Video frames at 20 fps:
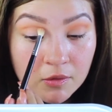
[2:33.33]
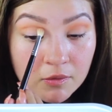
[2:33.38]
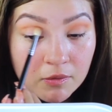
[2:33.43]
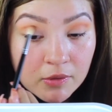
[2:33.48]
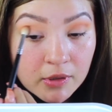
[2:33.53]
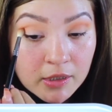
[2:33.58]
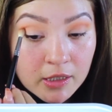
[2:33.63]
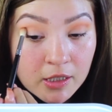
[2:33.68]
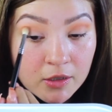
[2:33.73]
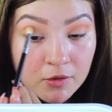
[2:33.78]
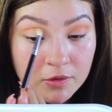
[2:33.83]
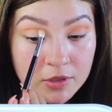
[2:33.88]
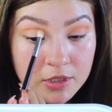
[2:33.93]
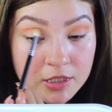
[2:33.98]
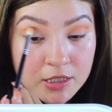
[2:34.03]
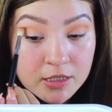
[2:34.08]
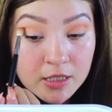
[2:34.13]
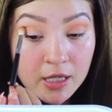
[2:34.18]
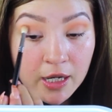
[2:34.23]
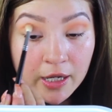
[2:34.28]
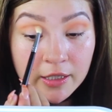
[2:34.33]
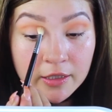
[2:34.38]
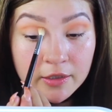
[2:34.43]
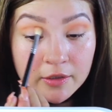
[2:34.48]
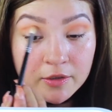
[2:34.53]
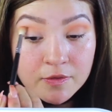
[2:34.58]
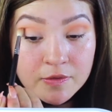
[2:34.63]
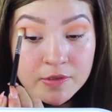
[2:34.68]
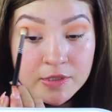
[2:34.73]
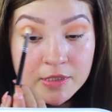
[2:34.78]
Right now we're just kind
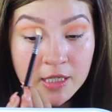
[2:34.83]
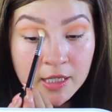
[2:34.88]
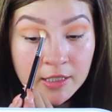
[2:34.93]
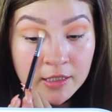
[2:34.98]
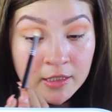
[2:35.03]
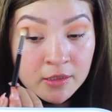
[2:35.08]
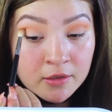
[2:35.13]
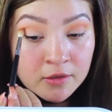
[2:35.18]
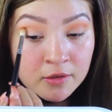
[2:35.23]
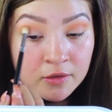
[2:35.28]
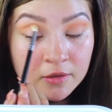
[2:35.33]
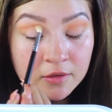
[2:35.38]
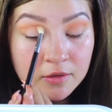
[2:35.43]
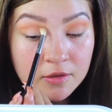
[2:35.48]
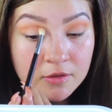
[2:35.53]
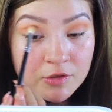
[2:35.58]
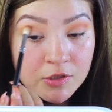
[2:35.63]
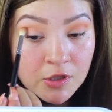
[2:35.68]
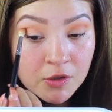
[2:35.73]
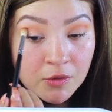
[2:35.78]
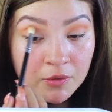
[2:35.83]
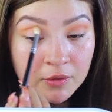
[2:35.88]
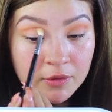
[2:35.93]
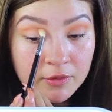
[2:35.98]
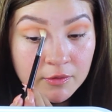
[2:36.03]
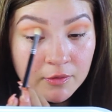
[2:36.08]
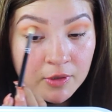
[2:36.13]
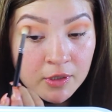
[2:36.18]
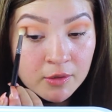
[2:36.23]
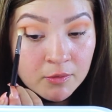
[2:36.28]
of setting the tone
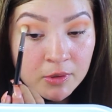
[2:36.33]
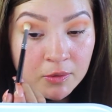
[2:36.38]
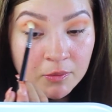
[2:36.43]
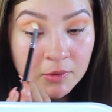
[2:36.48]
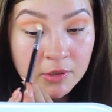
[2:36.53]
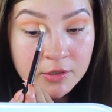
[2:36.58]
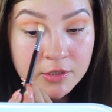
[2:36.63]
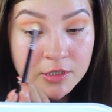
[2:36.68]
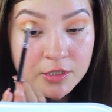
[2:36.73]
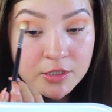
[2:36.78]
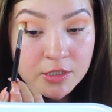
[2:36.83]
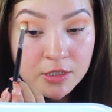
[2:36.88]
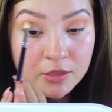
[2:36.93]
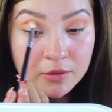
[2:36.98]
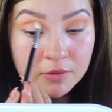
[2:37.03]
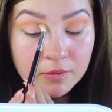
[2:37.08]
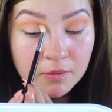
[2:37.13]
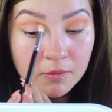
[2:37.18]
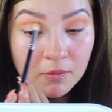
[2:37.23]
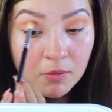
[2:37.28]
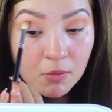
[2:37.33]
of what we want to do.